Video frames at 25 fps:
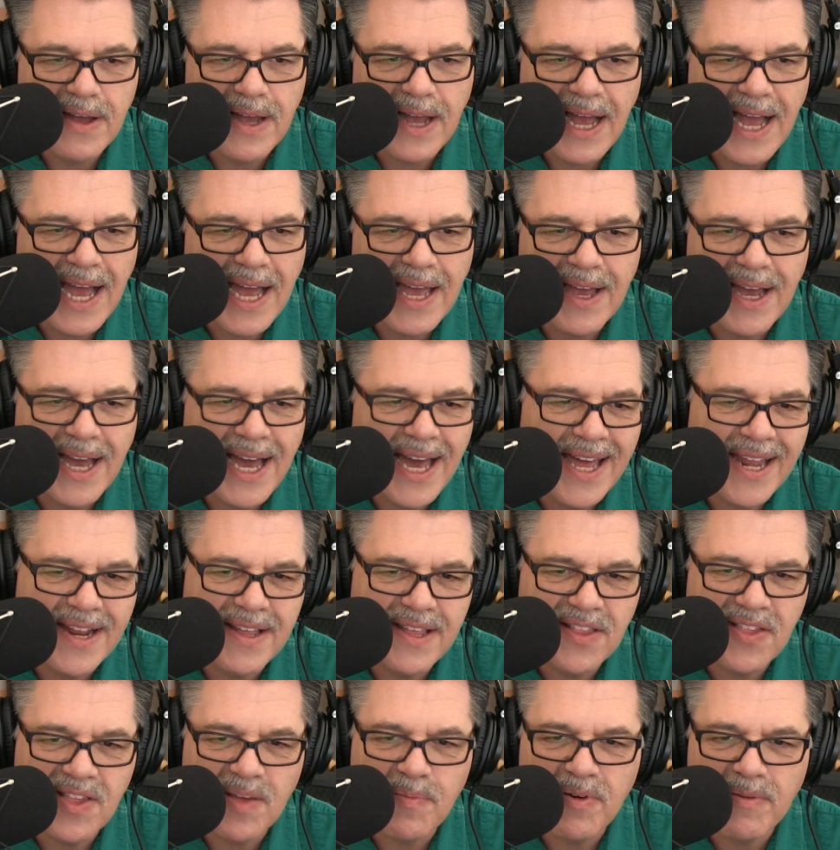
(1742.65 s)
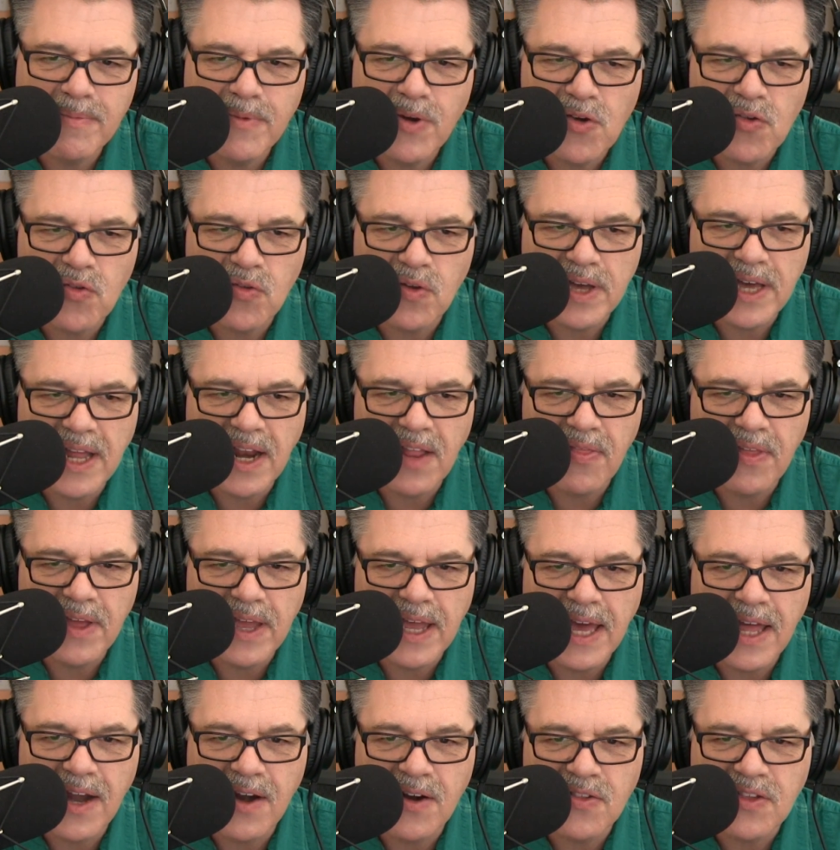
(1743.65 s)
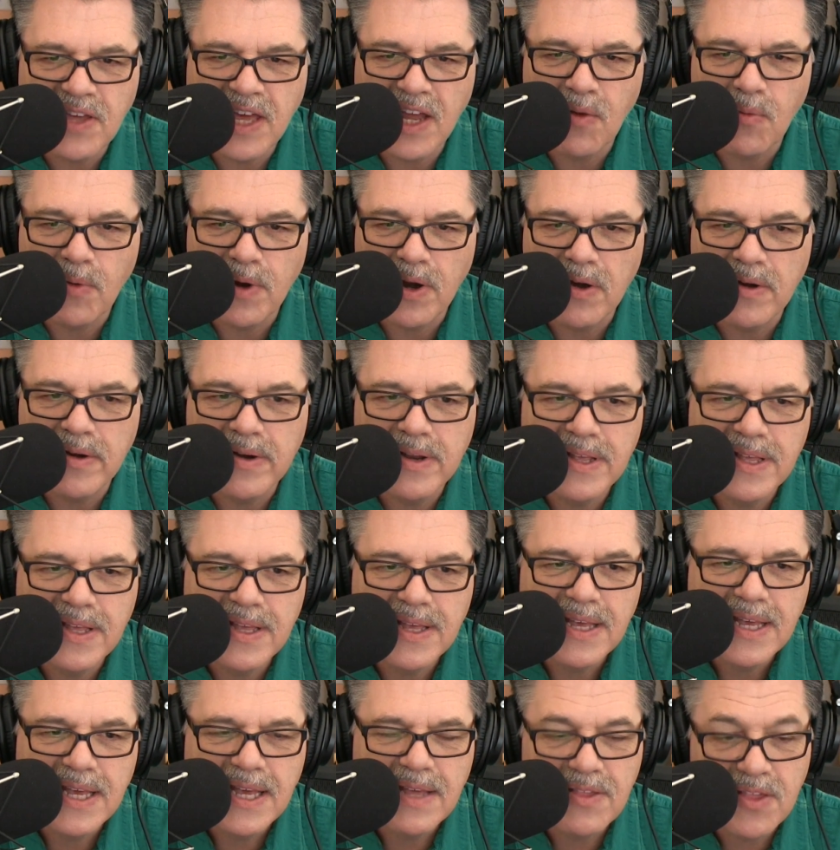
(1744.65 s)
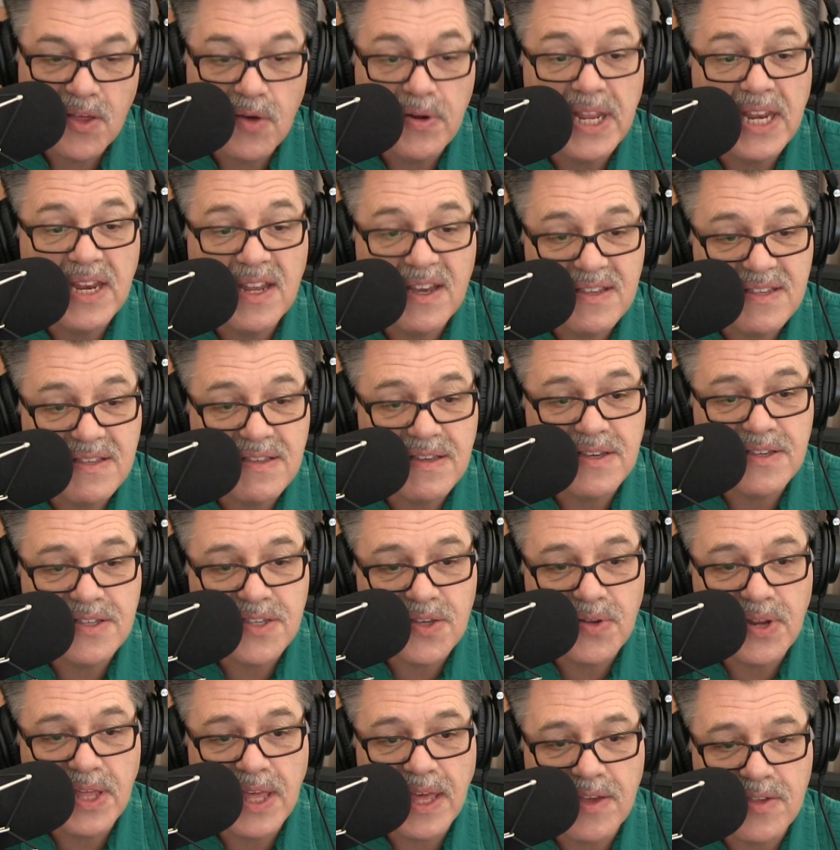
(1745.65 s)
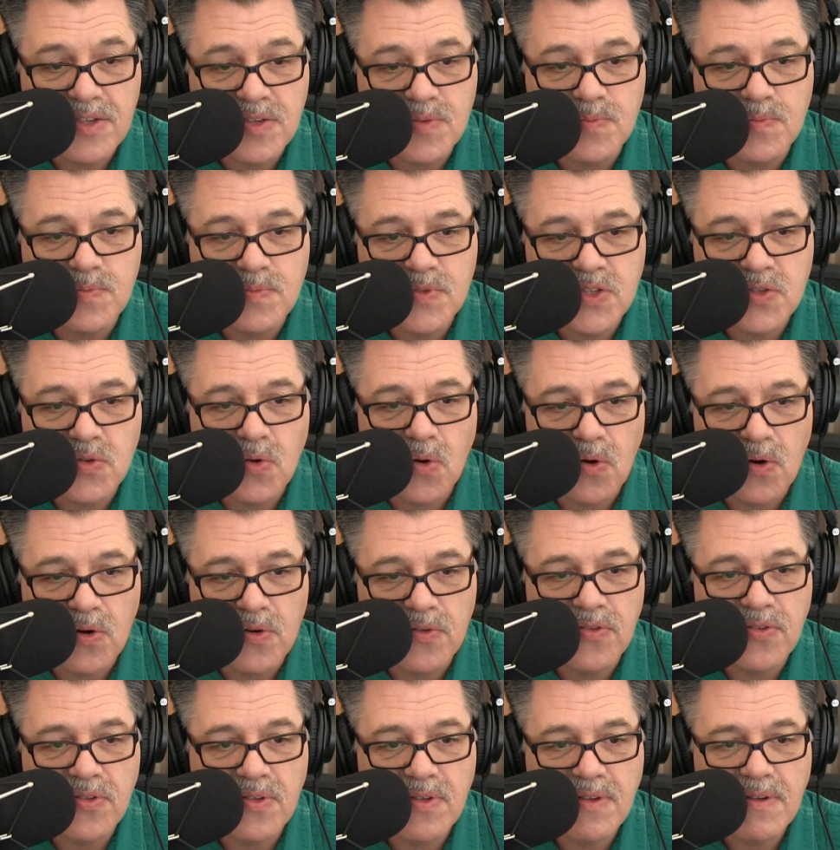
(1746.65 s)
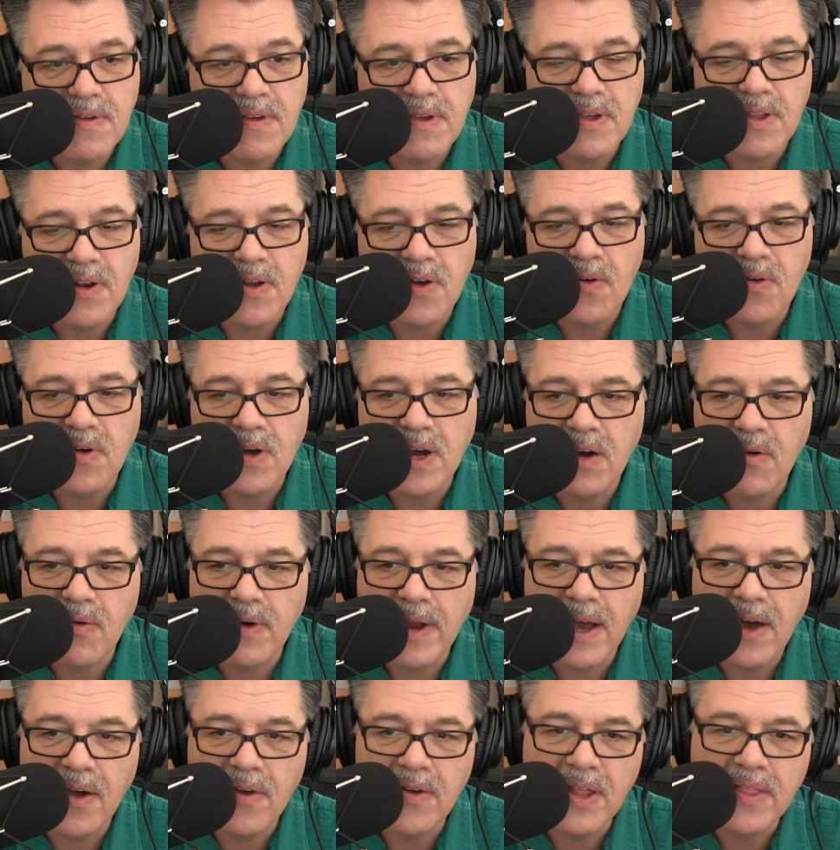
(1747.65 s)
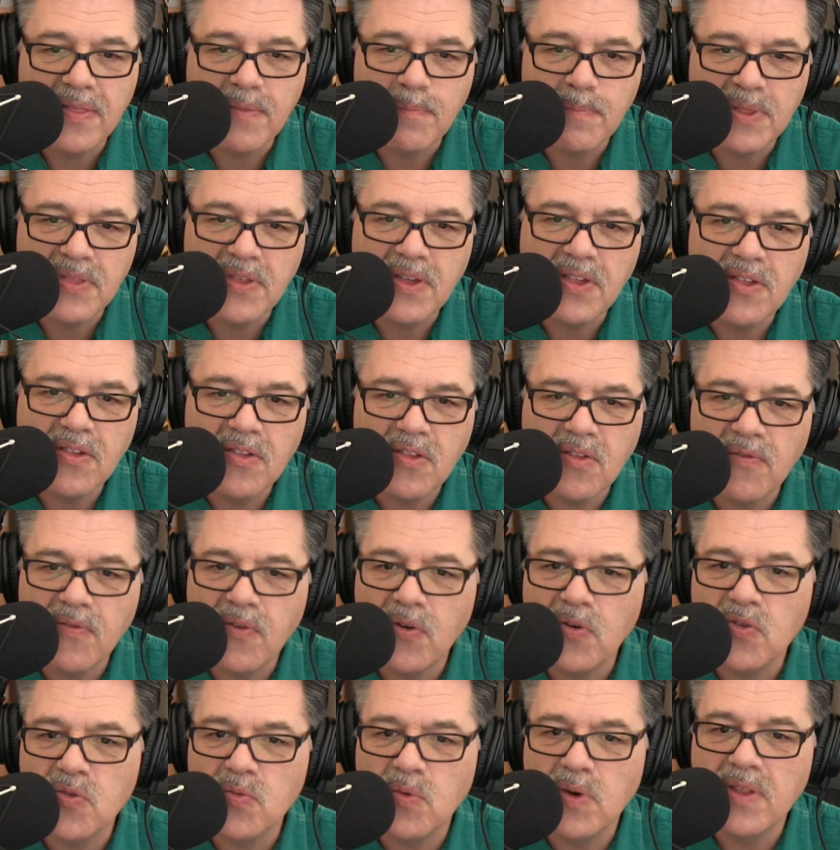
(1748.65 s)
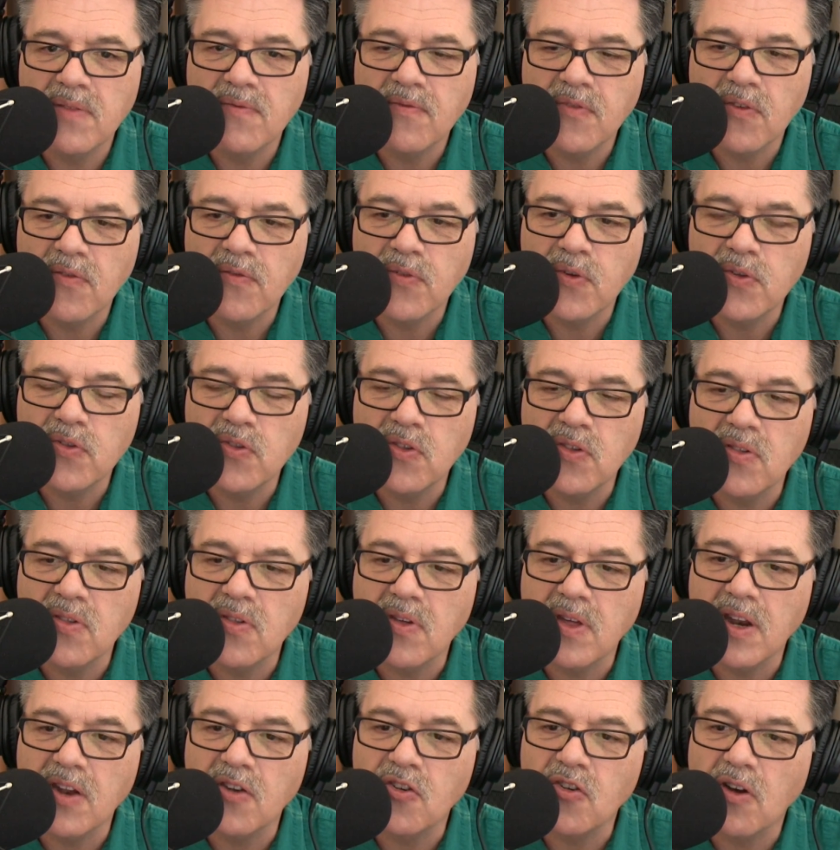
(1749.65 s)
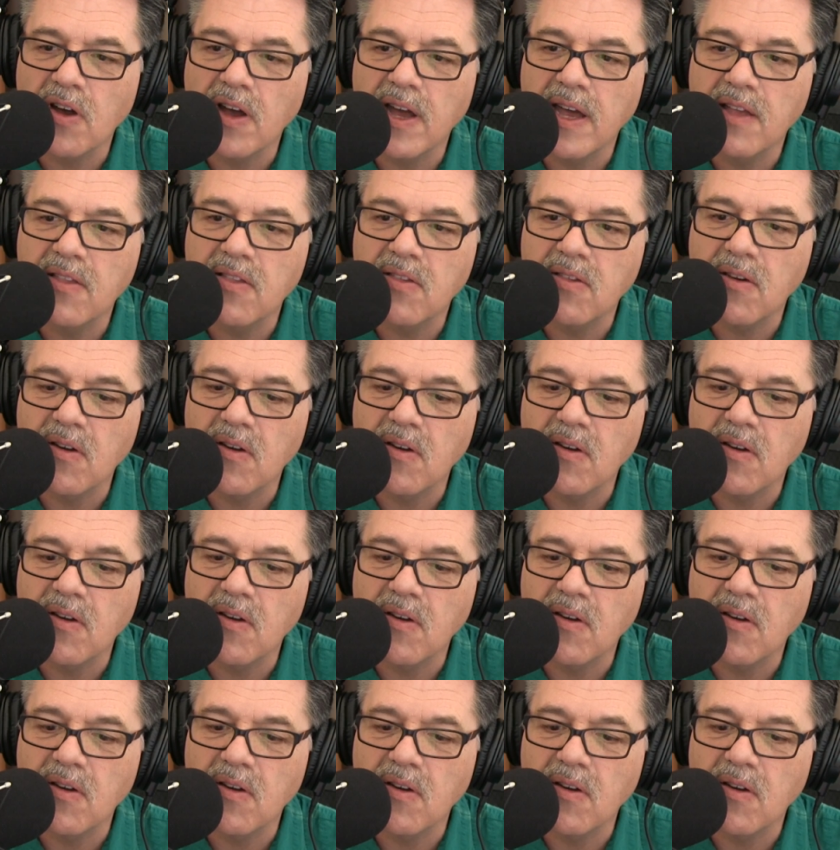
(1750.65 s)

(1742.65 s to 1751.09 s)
It's a promotional kind of thing. I don't know. It's kind of weird. Sony does this. Sony has some stores, around. But this is the first one for Fuji's going to try it.